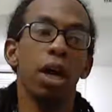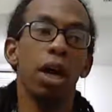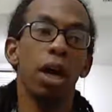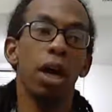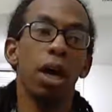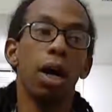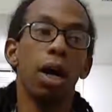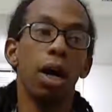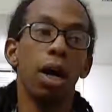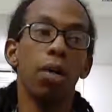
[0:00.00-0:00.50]

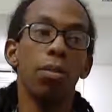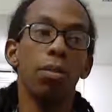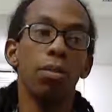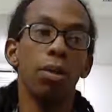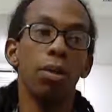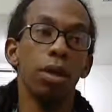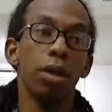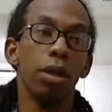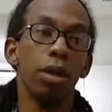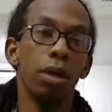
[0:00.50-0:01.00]
uh,
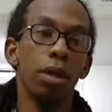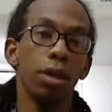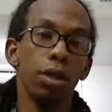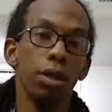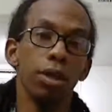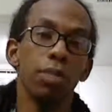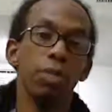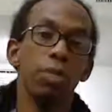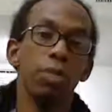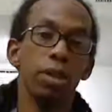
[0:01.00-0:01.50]

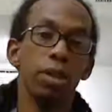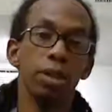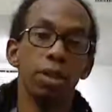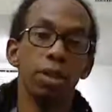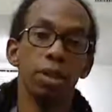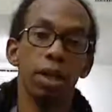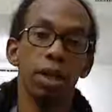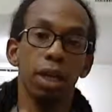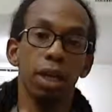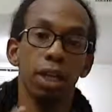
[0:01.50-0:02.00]
you're
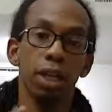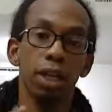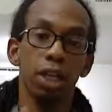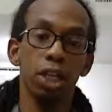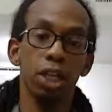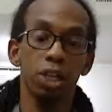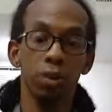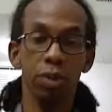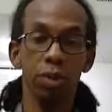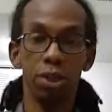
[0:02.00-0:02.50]
putting a
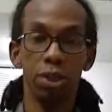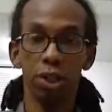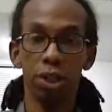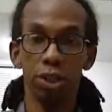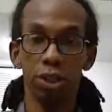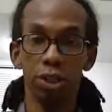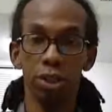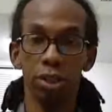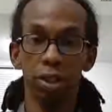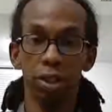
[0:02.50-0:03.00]

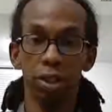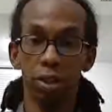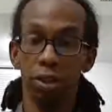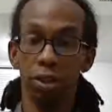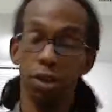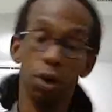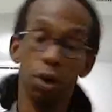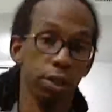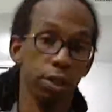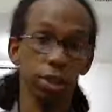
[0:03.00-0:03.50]
introduction,
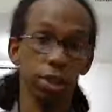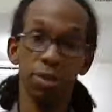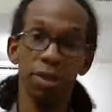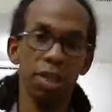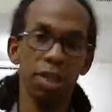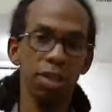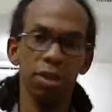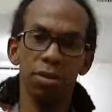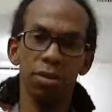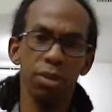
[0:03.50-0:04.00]
or
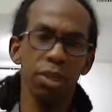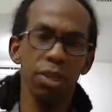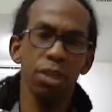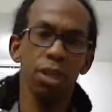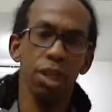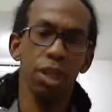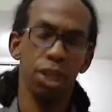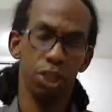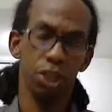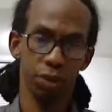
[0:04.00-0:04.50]
sometimes you don't
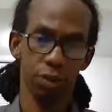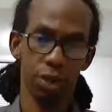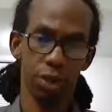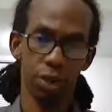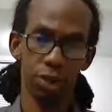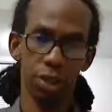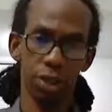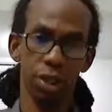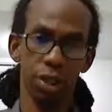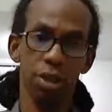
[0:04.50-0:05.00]
need an
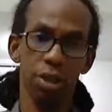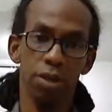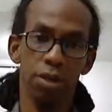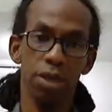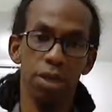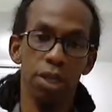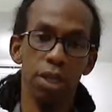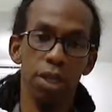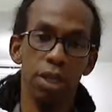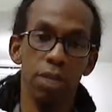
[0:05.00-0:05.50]
introduction.
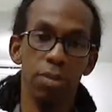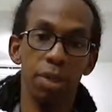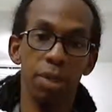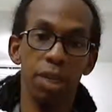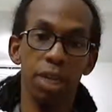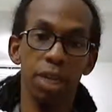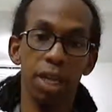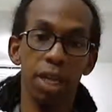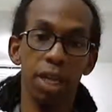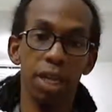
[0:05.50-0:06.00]
You need a
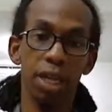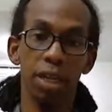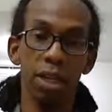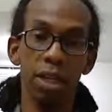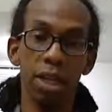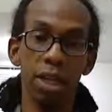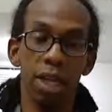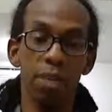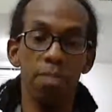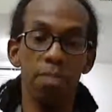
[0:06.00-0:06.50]

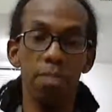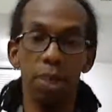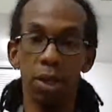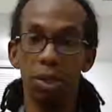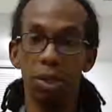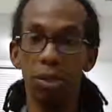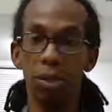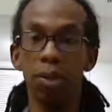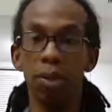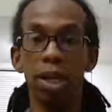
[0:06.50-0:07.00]
beginning,
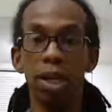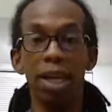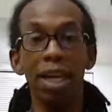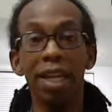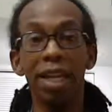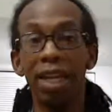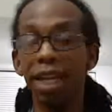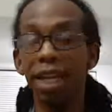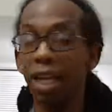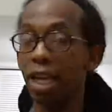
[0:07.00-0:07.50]
middle,
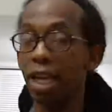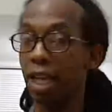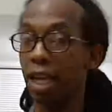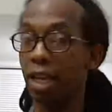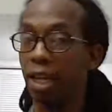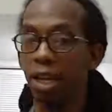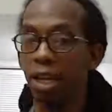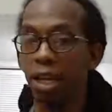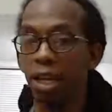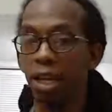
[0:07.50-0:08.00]
and
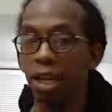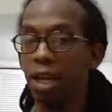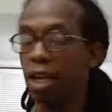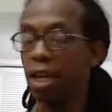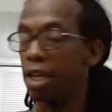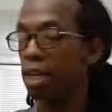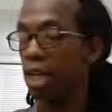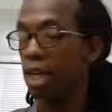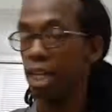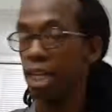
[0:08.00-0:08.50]
end.
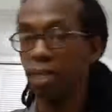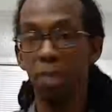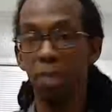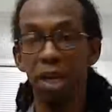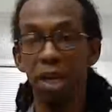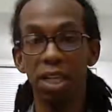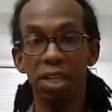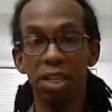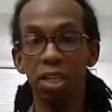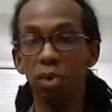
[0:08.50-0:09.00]
That's
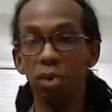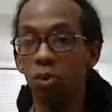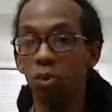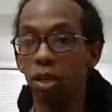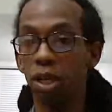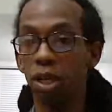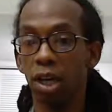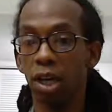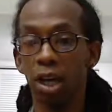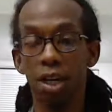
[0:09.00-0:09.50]
basically
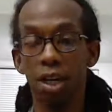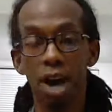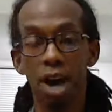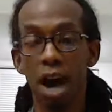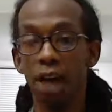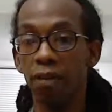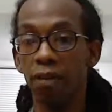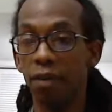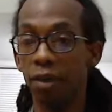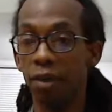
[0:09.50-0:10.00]
what a
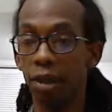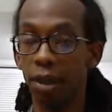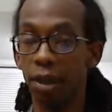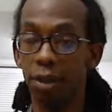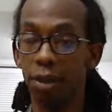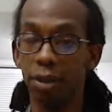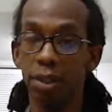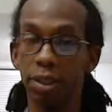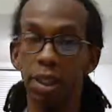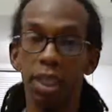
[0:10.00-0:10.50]
novel
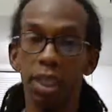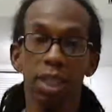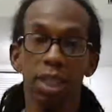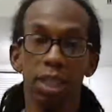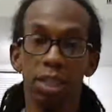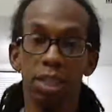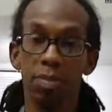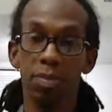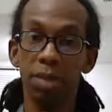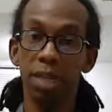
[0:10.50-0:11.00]
is.
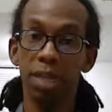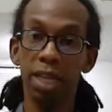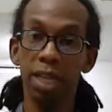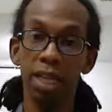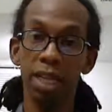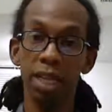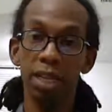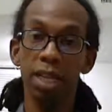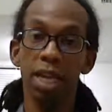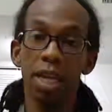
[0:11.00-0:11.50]
It's
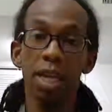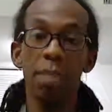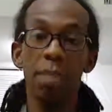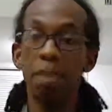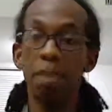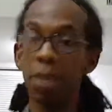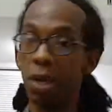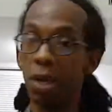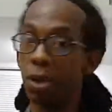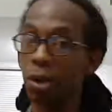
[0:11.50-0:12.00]
beginning,
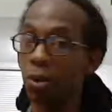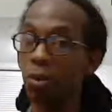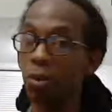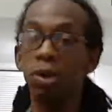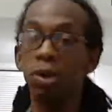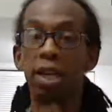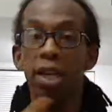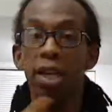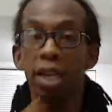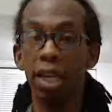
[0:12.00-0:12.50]

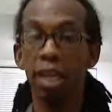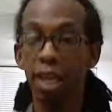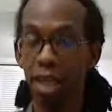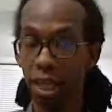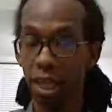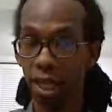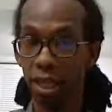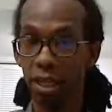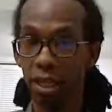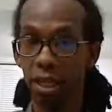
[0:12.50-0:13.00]
middle,
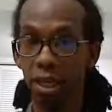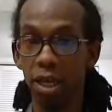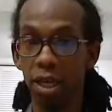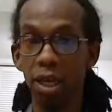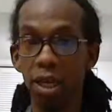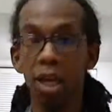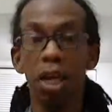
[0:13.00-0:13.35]
end.